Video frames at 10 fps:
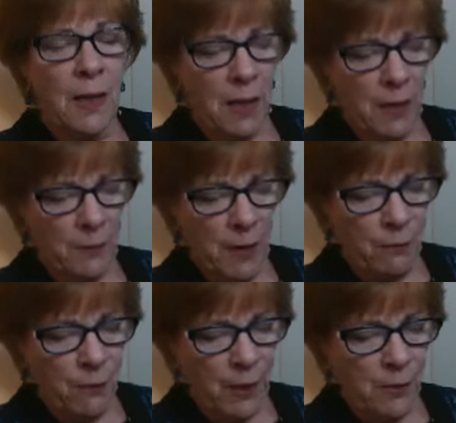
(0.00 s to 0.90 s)

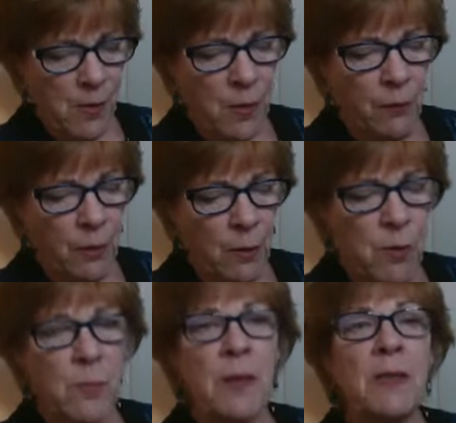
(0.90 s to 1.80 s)
I discovered I
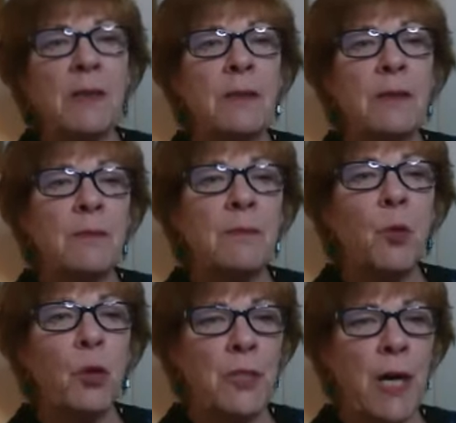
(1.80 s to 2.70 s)
was spending
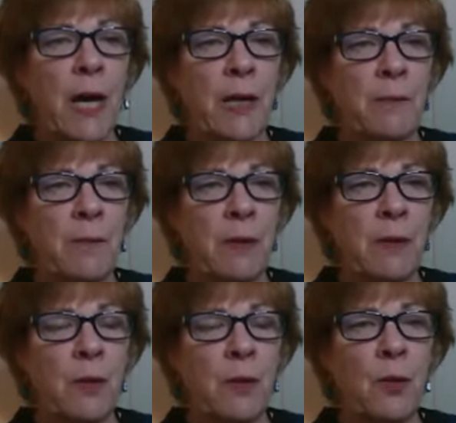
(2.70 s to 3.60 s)
more time
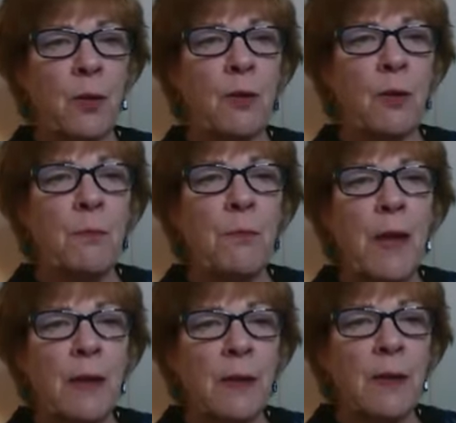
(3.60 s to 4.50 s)

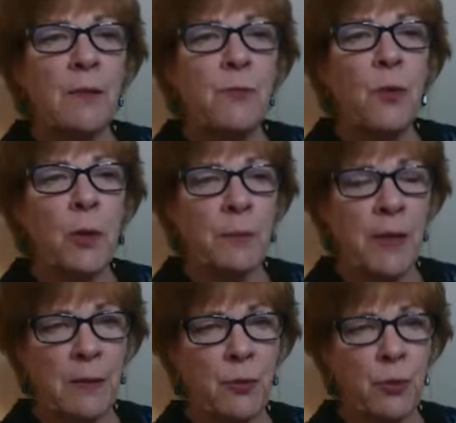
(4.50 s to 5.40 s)
making and
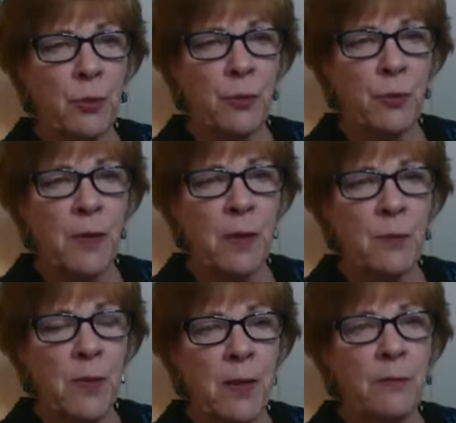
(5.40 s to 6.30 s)
forming the church than I
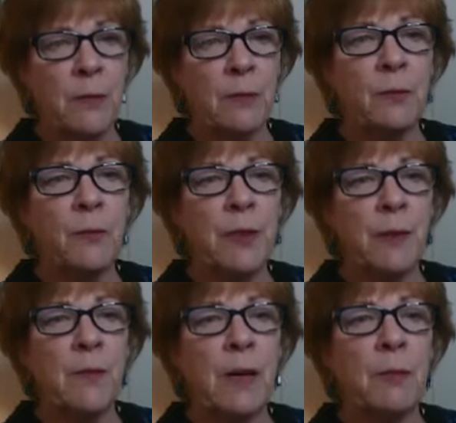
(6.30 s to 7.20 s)
was
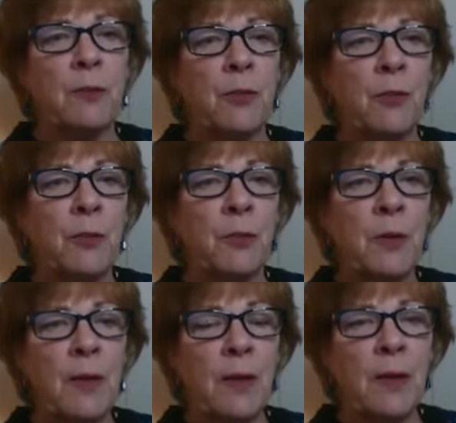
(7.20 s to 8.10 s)
really able to
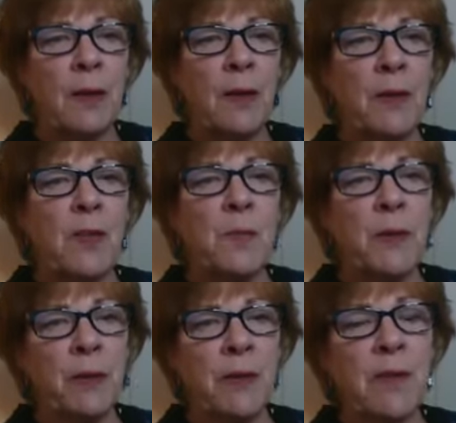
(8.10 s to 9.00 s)

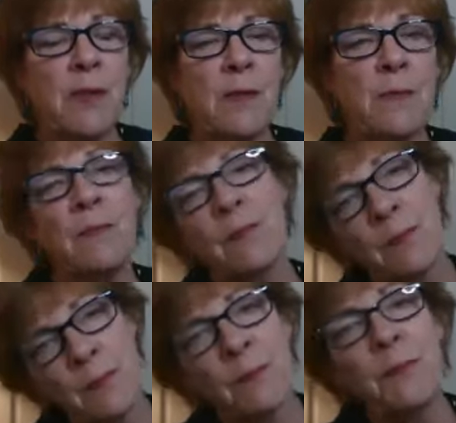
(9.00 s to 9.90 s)
experience
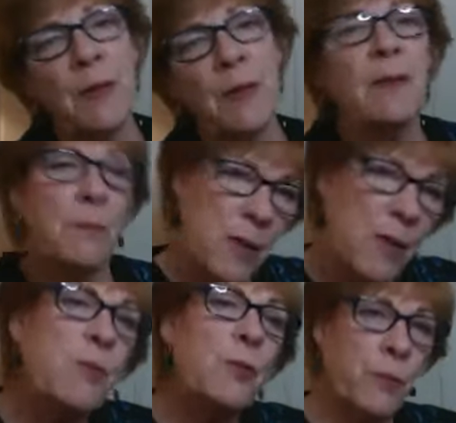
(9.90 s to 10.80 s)
being the
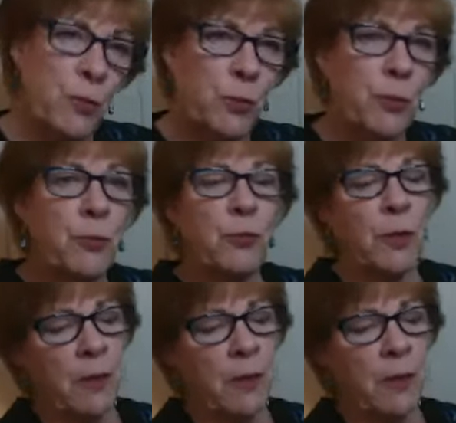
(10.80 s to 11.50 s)
minister of the church.